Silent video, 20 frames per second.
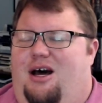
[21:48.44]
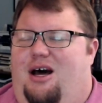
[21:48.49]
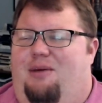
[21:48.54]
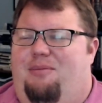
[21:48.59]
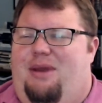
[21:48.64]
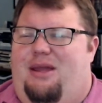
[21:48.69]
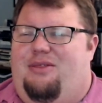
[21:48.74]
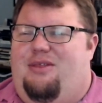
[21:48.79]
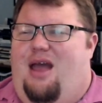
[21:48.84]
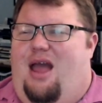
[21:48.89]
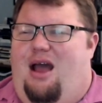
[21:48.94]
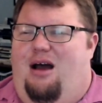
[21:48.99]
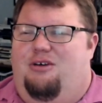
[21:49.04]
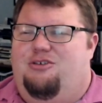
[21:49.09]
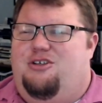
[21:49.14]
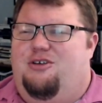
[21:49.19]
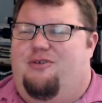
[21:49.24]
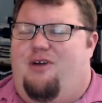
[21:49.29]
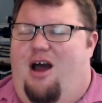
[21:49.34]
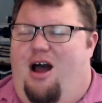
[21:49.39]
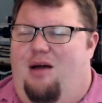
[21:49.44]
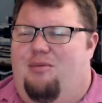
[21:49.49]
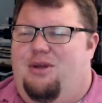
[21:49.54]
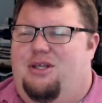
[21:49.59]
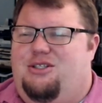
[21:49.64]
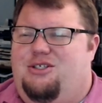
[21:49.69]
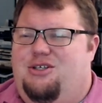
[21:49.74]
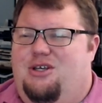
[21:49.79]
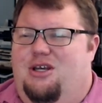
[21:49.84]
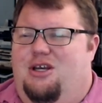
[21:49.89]
in the House of
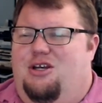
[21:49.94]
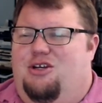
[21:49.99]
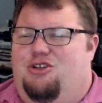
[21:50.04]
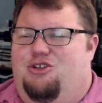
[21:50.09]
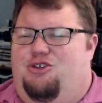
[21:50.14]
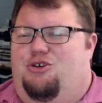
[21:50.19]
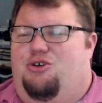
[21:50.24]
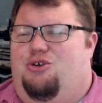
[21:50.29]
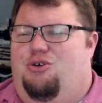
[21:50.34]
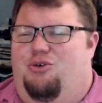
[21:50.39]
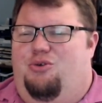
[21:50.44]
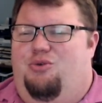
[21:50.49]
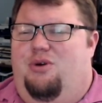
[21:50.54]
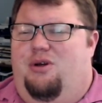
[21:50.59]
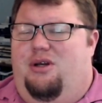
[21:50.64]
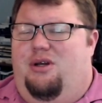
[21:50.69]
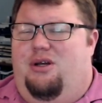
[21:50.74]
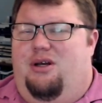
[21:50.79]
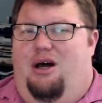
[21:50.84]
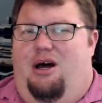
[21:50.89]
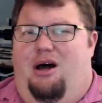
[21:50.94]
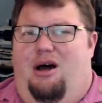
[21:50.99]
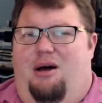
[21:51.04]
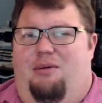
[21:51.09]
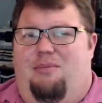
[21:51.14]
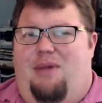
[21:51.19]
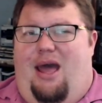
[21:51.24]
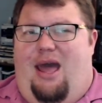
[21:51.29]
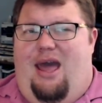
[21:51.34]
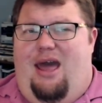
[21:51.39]
Commons to
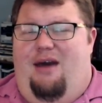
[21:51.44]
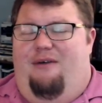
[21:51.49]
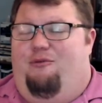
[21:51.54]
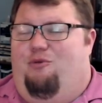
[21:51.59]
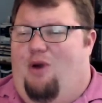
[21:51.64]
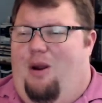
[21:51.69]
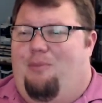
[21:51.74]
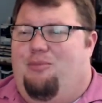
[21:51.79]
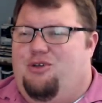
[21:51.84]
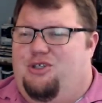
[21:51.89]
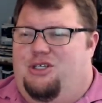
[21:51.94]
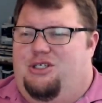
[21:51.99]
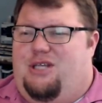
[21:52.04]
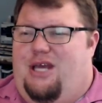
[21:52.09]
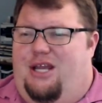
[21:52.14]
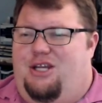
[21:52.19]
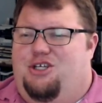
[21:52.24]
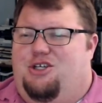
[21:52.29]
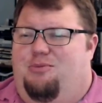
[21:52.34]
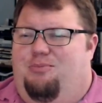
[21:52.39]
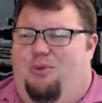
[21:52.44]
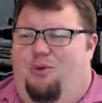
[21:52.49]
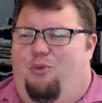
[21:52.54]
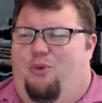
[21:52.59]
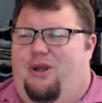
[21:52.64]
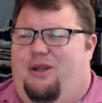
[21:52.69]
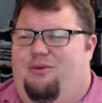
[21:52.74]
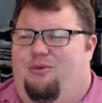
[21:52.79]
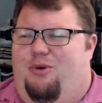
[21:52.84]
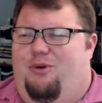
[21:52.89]
have representation, but
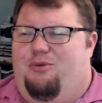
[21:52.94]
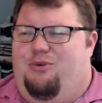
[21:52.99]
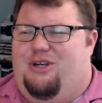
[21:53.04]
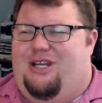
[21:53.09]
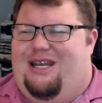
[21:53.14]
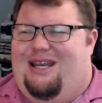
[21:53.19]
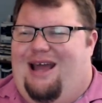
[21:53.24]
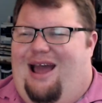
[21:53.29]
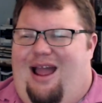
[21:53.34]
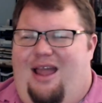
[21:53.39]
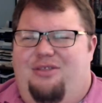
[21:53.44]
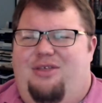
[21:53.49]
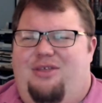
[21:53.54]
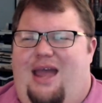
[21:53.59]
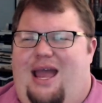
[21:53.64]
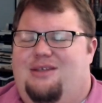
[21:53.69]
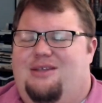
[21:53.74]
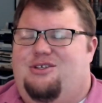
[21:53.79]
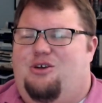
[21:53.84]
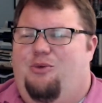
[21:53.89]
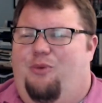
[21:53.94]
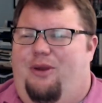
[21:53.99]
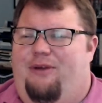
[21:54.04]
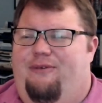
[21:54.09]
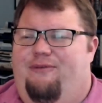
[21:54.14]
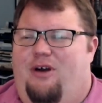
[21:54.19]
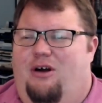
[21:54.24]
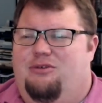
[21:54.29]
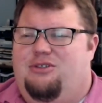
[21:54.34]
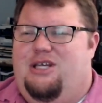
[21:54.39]
we were denied that, so we
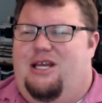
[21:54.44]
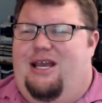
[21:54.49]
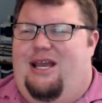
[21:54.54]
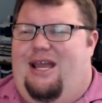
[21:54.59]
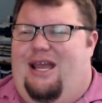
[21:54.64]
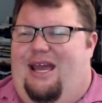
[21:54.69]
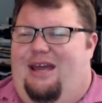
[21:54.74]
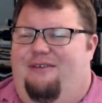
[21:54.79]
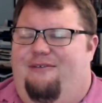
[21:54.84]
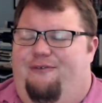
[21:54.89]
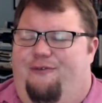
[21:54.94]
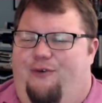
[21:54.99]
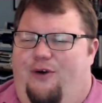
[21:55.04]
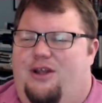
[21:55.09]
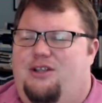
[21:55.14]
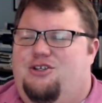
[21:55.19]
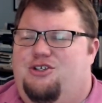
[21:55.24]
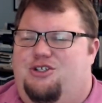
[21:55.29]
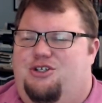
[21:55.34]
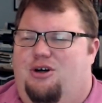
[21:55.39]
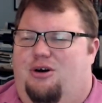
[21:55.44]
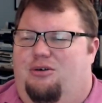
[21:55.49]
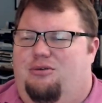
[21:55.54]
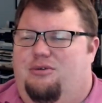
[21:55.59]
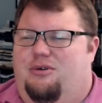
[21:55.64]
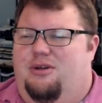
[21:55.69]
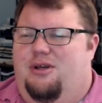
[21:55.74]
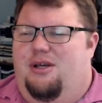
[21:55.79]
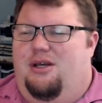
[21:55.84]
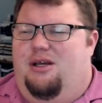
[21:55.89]
felt infringed
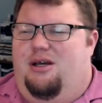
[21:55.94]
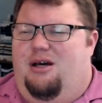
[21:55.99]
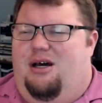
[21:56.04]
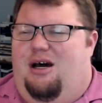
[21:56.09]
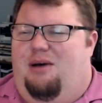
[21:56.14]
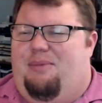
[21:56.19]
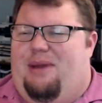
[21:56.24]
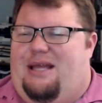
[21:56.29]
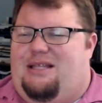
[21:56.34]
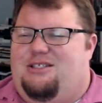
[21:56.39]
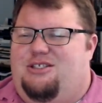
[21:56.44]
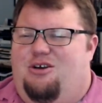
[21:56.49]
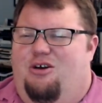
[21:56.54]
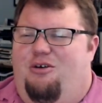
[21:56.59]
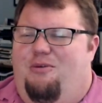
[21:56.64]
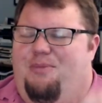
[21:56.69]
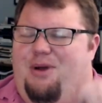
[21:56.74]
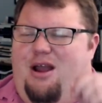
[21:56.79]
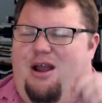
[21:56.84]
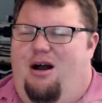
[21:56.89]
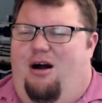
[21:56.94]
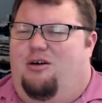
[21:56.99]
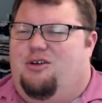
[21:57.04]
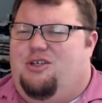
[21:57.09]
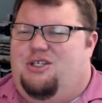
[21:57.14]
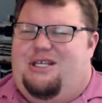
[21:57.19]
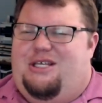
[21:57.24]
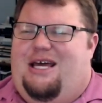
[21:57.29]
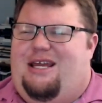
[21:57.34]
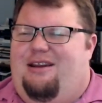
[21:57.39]
on. And so
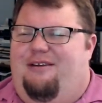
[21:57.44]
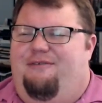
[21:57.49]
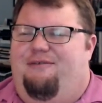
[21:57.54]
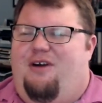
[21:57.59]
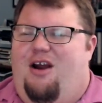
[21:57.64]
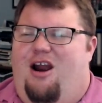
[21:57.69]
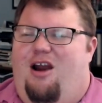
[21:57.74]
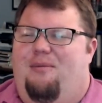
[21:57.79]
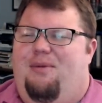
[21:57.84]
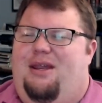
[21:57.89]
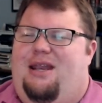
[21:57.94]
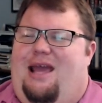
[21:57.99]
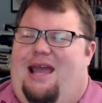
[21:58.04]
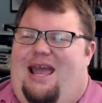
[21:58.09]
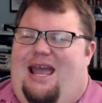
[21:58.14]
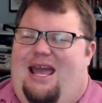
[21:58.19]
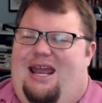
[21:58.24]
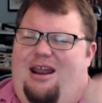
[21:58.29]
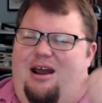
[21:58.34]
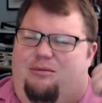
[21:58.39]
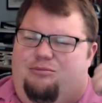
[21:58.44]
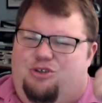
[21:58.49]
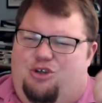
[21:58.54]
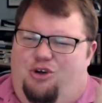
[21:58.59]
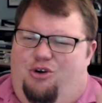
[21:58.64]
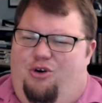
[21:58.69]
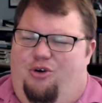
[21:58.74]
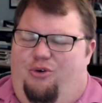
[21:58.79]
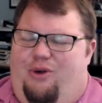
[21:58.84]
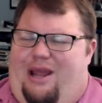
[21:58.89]
because of that environment, it helped to
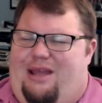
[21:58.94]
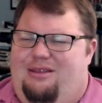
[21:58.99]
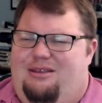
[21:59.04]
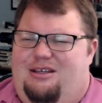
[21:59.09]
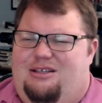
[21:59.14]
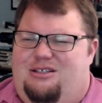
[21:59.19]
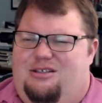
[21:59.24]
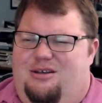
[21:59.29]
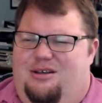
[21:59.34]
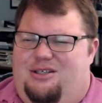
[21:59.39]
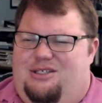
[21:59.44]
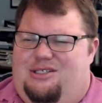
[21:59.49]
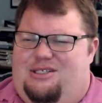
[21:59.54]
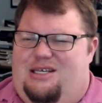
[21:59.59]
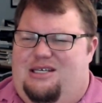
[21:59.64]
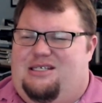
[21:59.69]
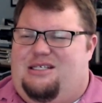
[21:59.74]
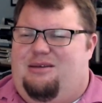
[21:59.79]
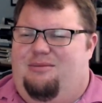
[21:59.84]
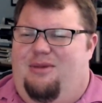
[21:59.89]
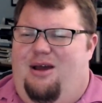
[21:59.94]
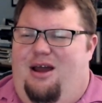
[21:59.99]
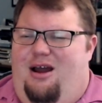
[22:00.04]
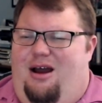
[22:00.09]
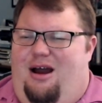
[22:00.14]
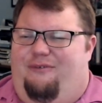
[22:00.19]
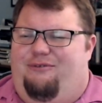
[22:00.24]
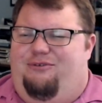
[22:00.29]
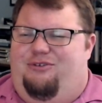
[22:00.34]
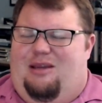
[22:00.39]
create this system
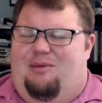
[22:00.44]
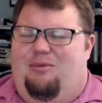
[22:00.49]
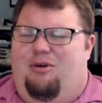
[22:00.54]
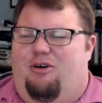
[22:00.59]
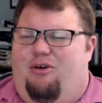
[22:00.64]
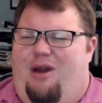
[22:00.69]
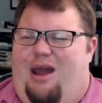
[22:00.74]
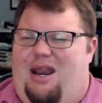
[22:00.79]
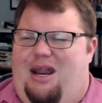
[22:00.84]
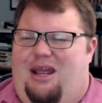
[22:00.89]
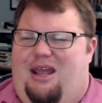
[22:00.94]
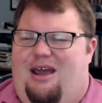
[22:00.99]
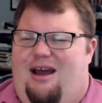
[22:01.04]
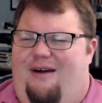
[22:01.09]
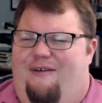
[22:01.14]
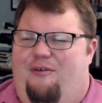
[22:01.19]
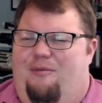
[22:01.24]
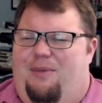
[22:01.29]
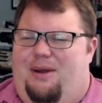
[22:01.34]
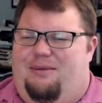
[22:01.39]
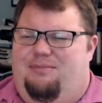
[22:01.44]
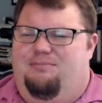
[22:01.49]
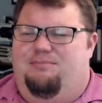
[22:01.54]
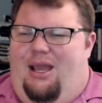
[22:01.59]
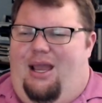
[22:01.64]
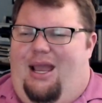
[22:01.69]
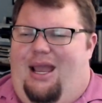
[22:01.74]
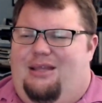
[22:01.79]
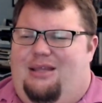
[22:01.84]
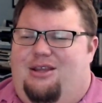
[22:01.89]
of democratic government.
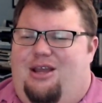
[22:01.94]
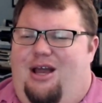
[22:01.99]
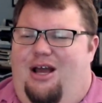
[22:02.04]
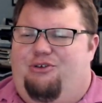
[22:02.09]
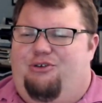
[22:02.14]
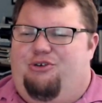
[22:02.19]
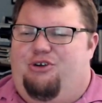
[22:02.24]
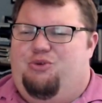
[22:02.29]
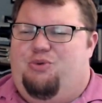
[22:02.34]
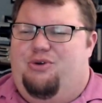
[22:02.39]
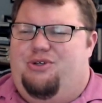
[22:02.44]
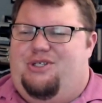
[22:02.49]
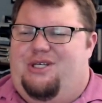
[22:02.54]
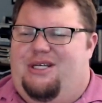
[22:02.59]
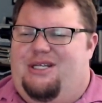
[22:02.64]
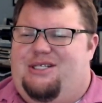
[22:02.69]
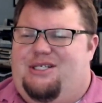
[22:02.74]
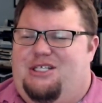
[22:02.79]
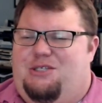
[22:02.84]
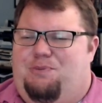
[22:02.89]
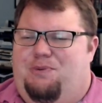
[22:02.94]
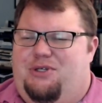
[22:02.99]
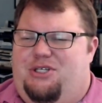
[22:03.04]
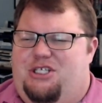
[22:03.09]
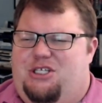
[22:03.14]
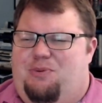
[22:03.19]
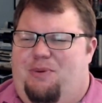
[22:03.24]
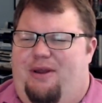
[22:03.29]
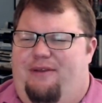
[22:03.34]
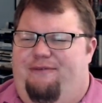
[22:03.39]
And countries where citizens
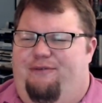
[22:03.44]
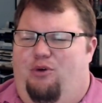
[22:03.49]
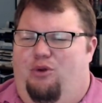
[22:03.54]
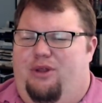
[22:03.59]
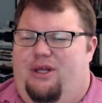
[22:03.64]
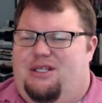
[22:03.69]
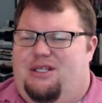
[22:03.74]
participate fully in